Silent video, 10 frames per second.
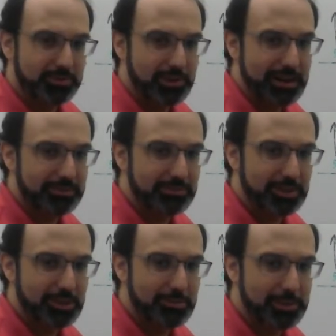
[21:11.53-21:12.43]
graphing
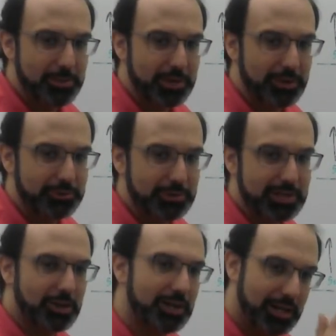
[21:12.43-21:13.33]
video, maybe what I'll do is
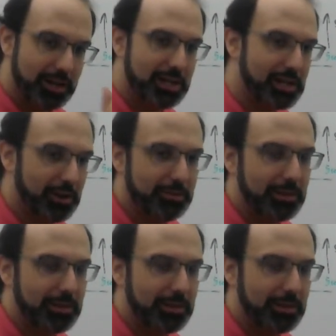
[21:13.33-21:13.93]
I'll cut it here